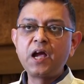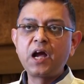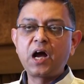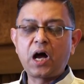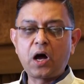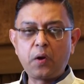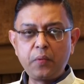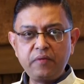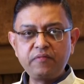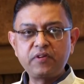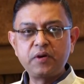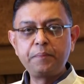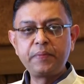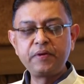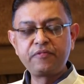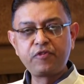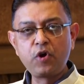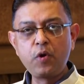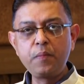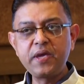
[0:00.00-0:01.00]
However,
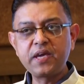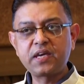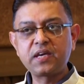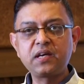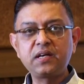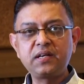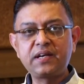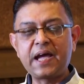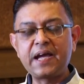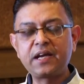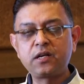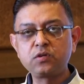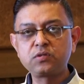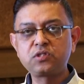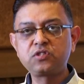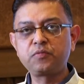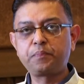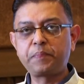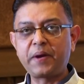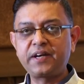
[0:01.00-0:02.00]
before making a
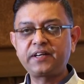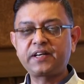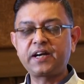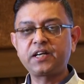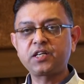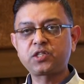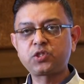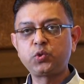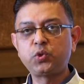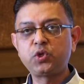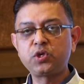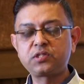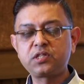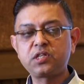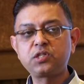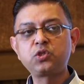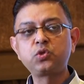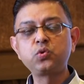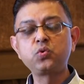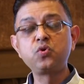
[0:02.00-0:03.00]
diagnosis of pancreatic
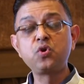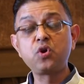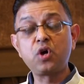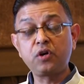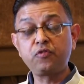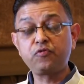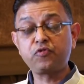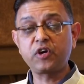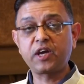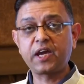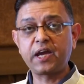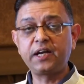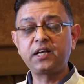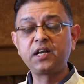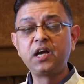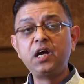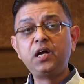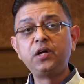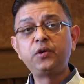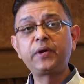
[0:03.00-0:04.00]
pseudocyst, do not forget
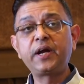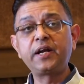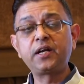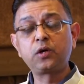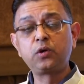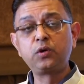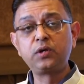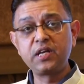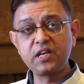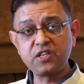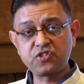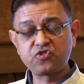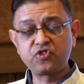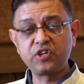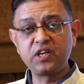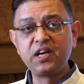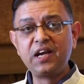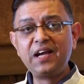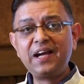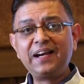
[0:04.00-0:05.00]
to get a good
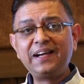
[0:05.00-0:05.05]
history.